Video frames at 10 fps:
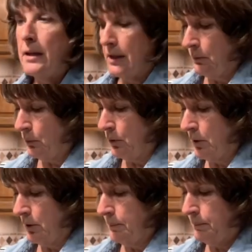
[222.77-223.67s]
it
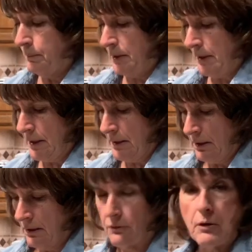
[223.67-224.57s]
will be
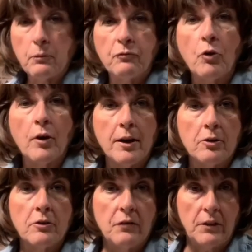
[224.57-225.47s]

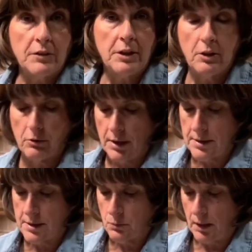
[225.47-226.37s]
450 degrees
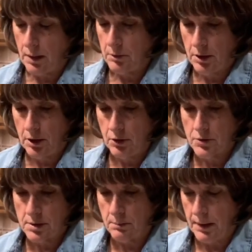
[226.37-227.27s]
is what I'm going to use
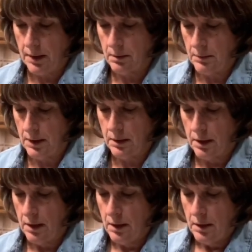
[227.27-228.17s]
to bake them in.
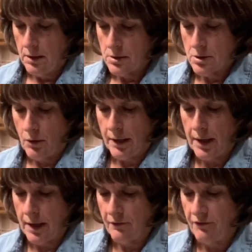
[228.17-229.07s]
So I
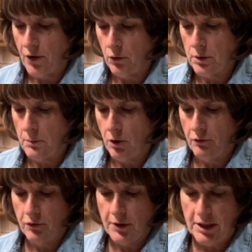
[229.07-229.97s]
kind of fold them
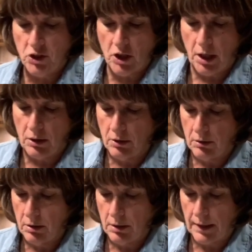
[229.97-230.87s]
over each
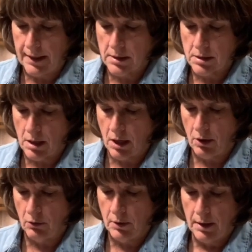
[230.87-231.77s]
other like
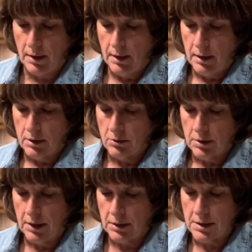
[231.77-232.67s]
so to
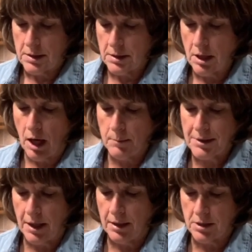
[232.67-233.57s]
get the tops
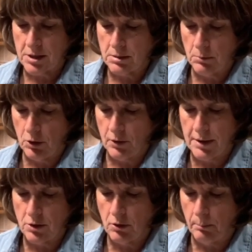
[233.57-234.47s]
kind of smooth
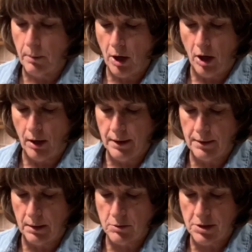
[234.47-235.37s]
into a ball, and then
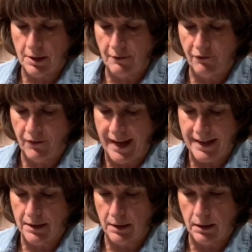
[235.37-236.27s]
I'm just going to flatten
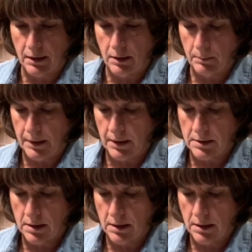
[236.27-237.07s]
it a little bit.